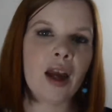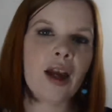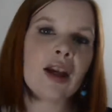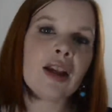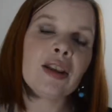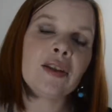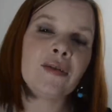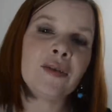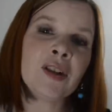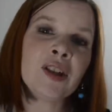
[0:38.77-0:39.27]

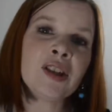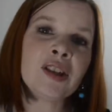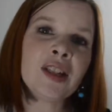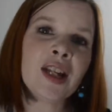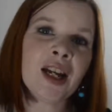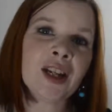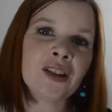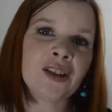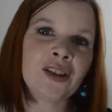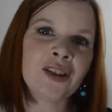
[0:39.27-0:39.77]
The first
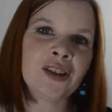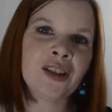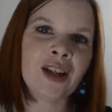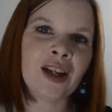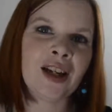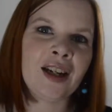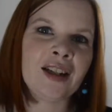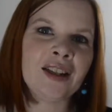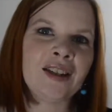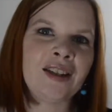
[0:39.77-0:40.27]

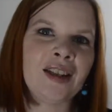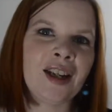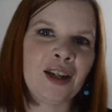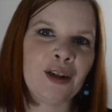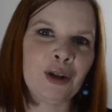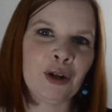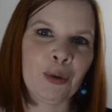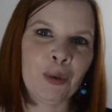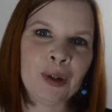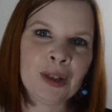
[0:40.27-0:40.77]
exercise
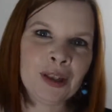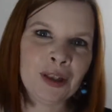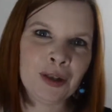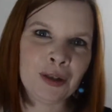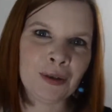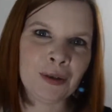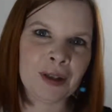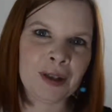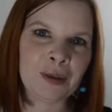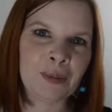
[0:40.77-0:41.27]
that you're going to
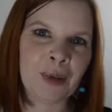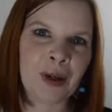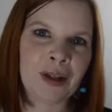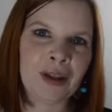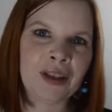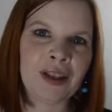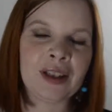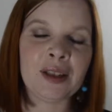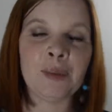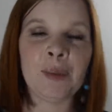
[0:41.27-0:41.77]
do this
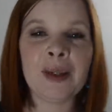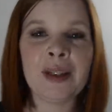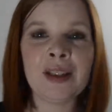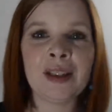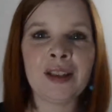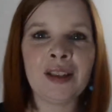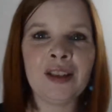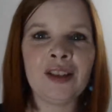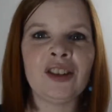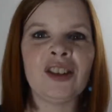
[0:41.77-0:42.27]
month is
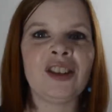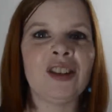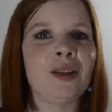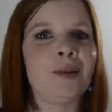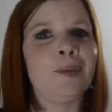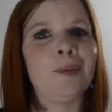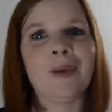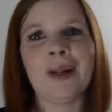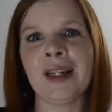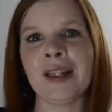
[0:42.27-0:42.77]
basically just
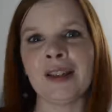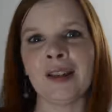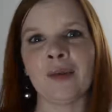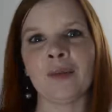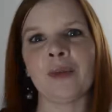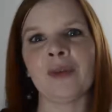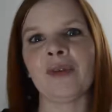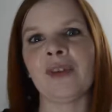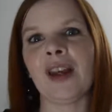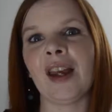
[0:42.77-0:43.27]
a brain
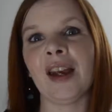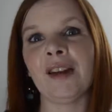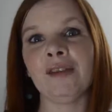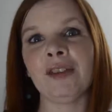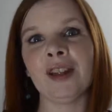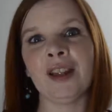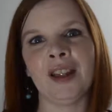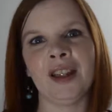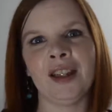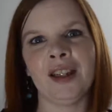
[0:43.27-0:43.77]
dump of
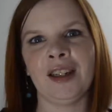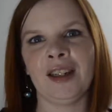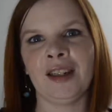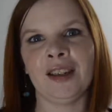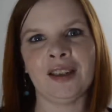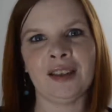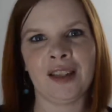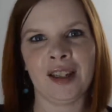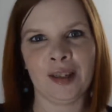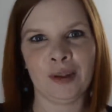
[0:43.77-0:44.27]
everything it
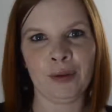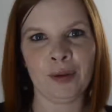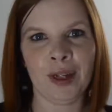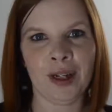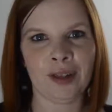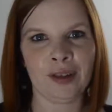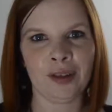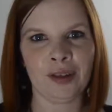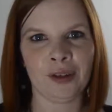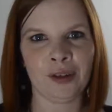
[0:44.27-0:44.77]
is that you'd
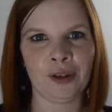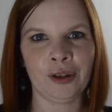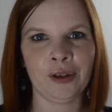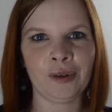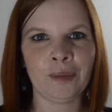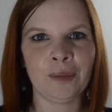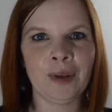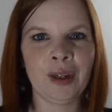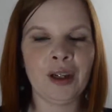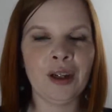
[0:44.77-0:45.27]
like to
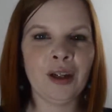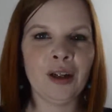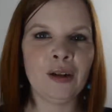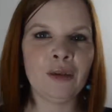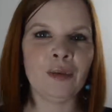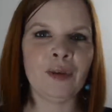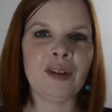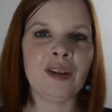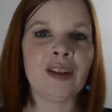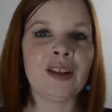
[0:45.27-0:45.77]
learn,
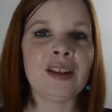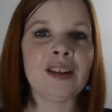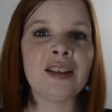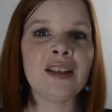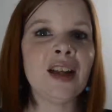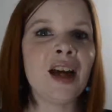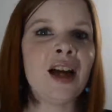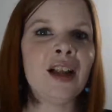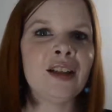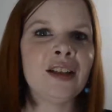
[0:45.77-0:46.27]
whether it's
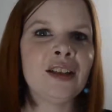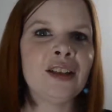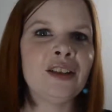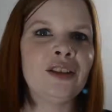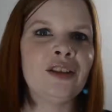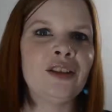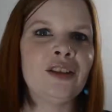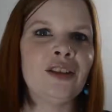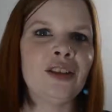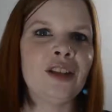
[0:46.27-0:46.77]

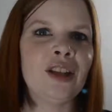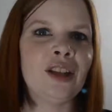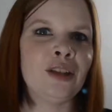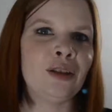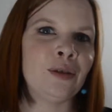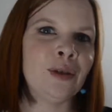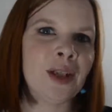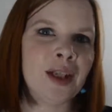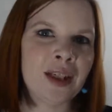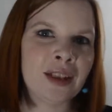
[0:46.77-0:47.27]
knowledge that
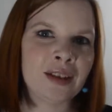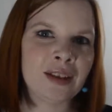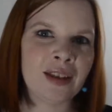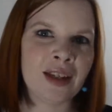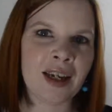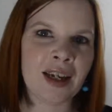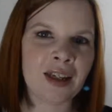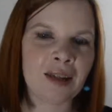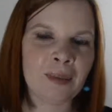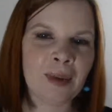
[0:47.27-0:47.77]
you'd like to
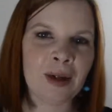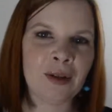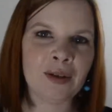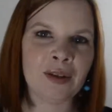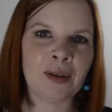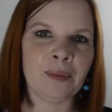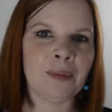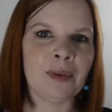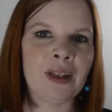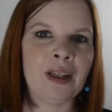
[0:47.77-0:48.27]
gain
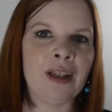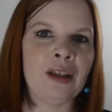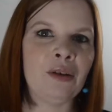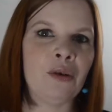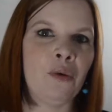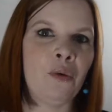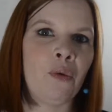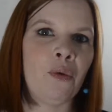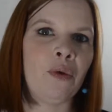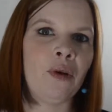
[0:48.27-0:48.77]
about
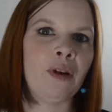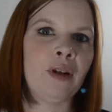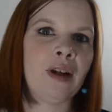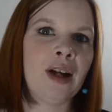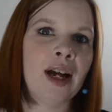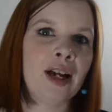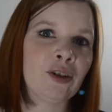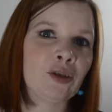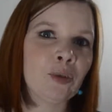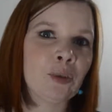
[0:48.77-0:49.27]
something
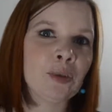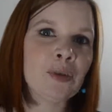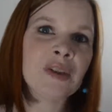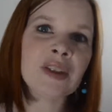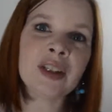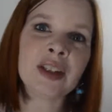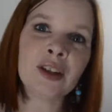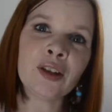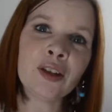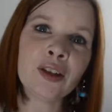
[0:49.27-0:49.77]
or actual
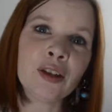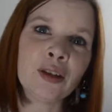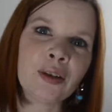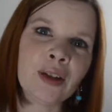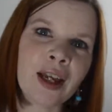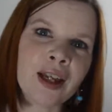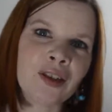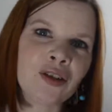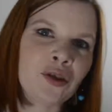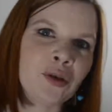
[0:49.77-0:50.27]
skills
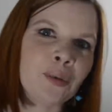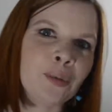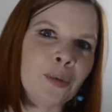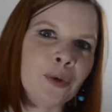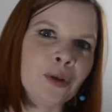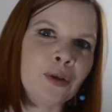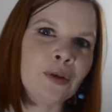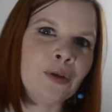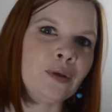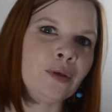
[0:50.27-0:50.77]
you'd like to
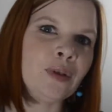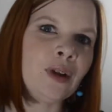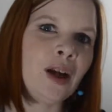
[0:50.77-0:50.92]
improve,